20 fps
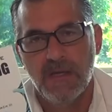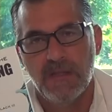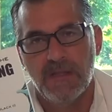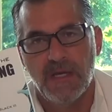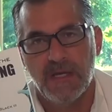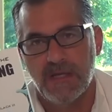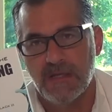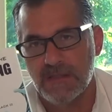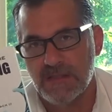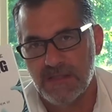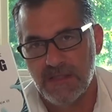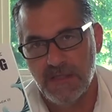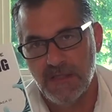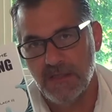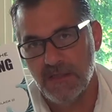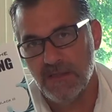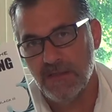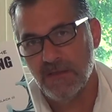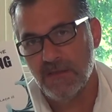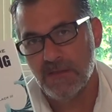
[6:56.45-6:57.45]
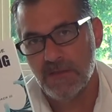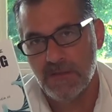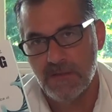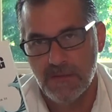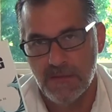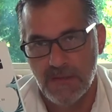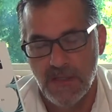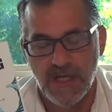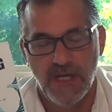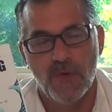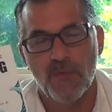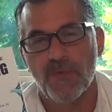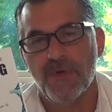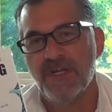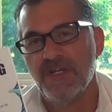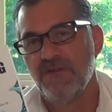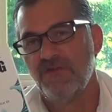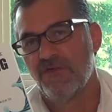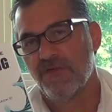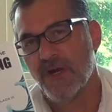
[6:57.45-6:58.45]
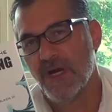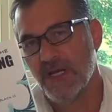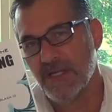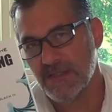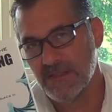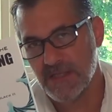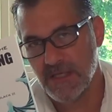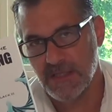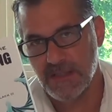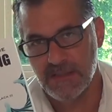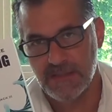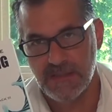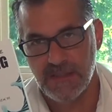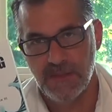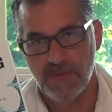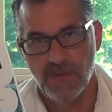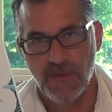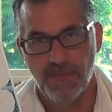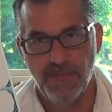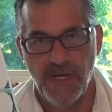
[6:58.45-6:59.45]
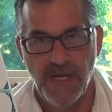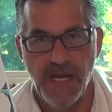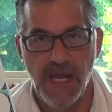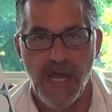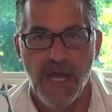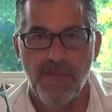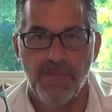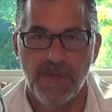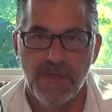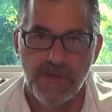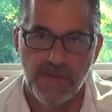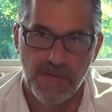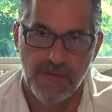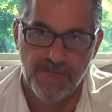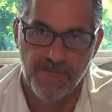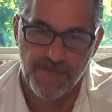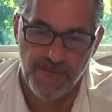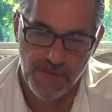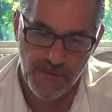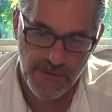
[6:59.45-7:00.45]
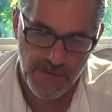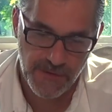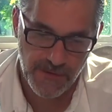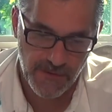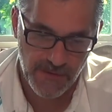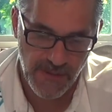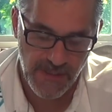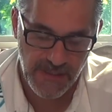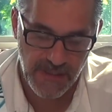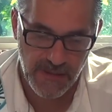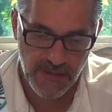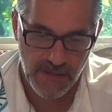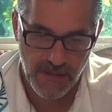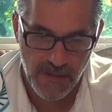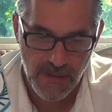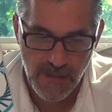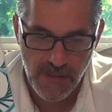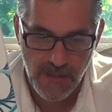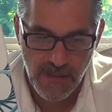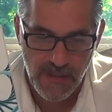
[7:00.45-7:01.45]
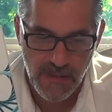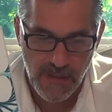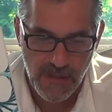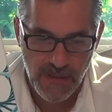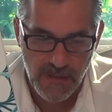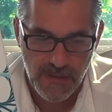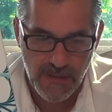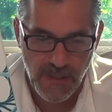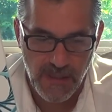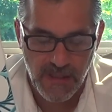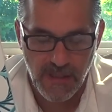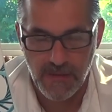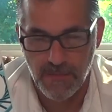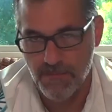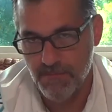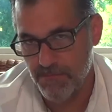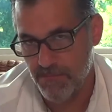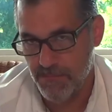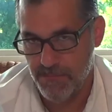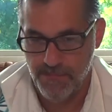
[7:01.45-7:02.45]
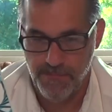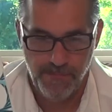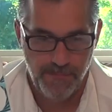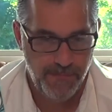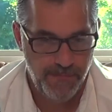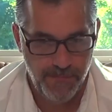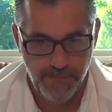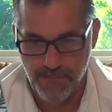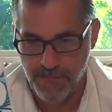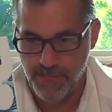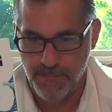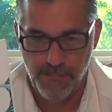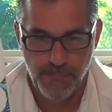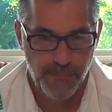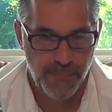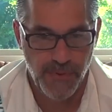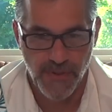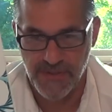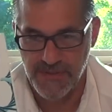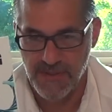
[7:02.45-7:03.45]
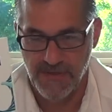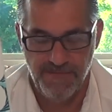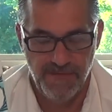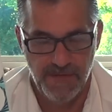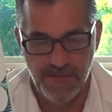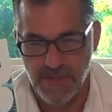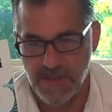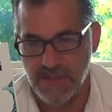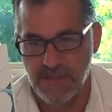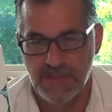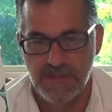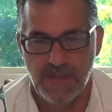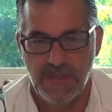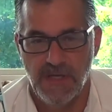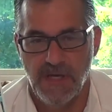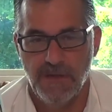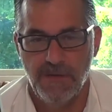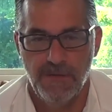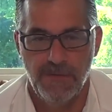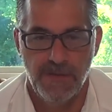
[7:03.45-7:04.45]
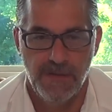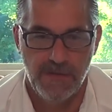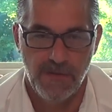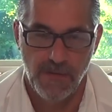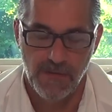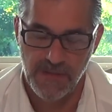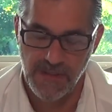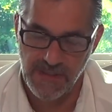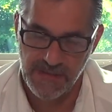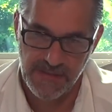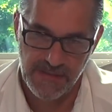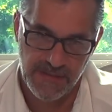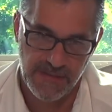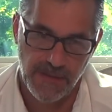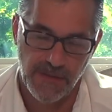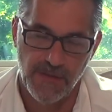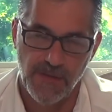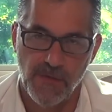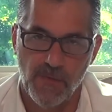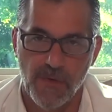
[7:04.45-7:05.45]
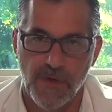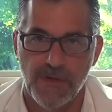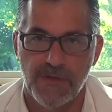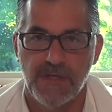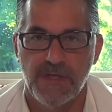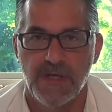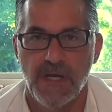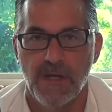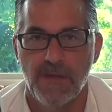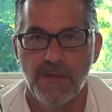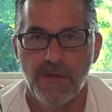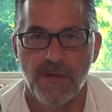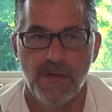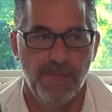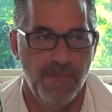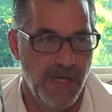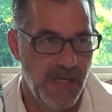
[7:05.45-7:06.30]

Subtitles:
they can read trends, they can see what may happen in the future, they can put different things together that don't necessarily work together and